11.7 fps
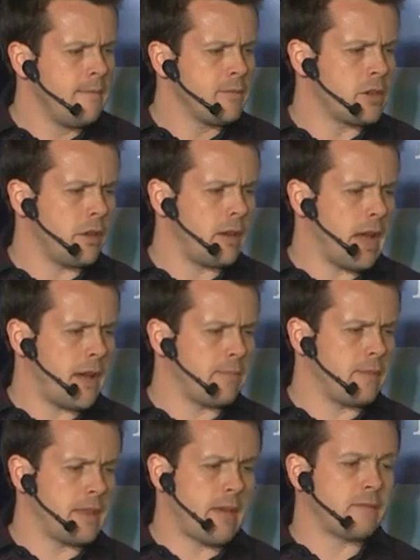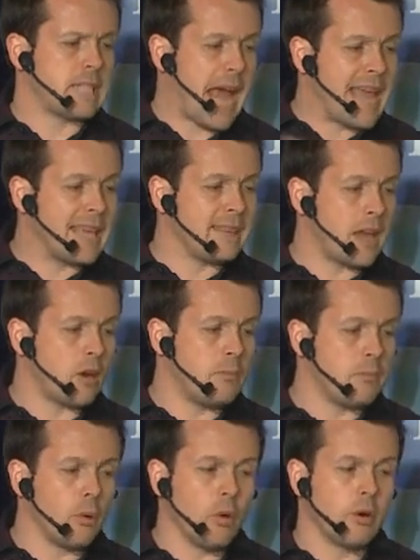So um, they've taken that on
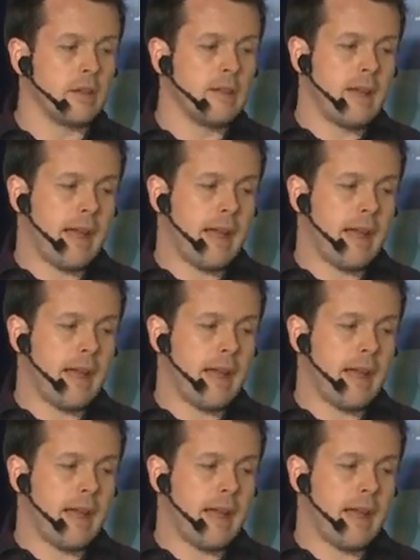board,